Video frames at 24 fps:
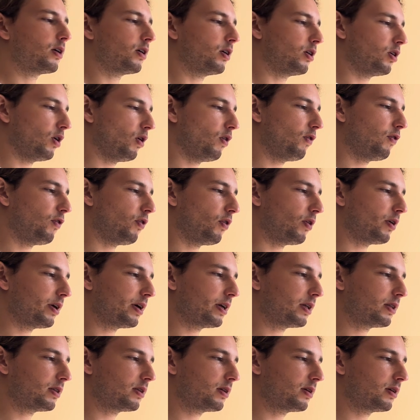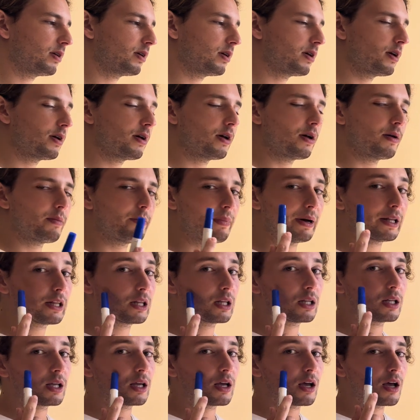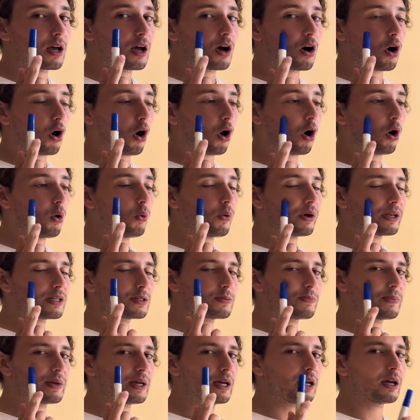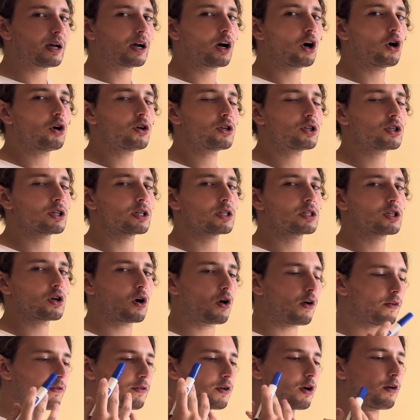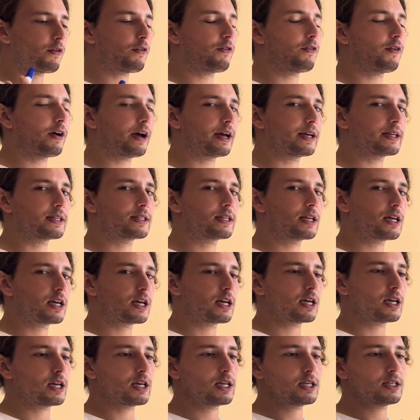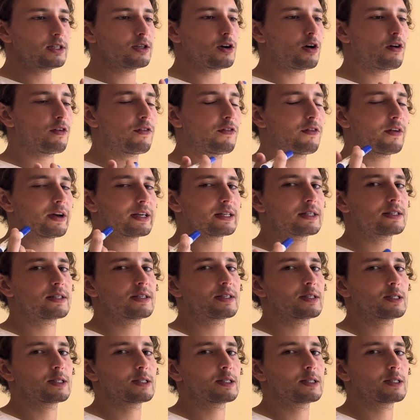go for it. But always be conscious of your face. Is your face